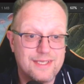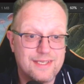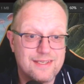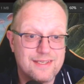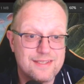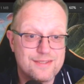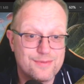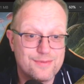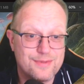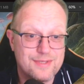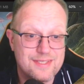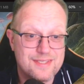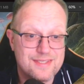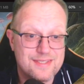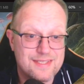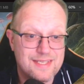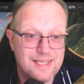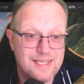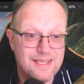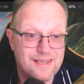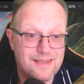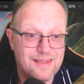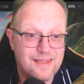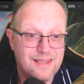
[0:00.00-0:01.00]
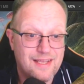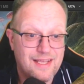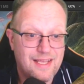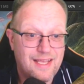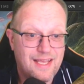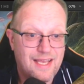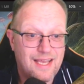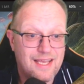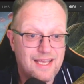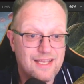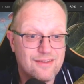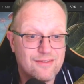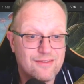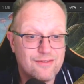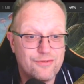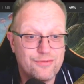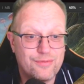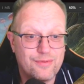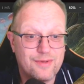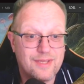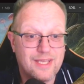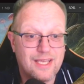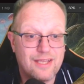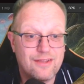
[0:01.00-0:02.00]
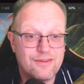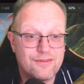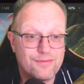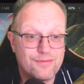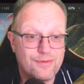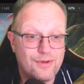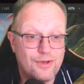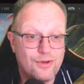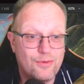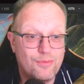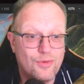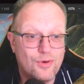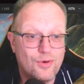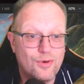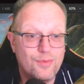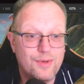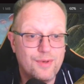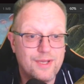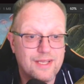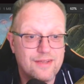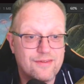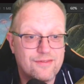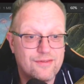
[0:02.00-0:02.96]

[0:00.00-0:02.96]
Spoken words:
nice with this deck, and as long as we gain 3 or more we get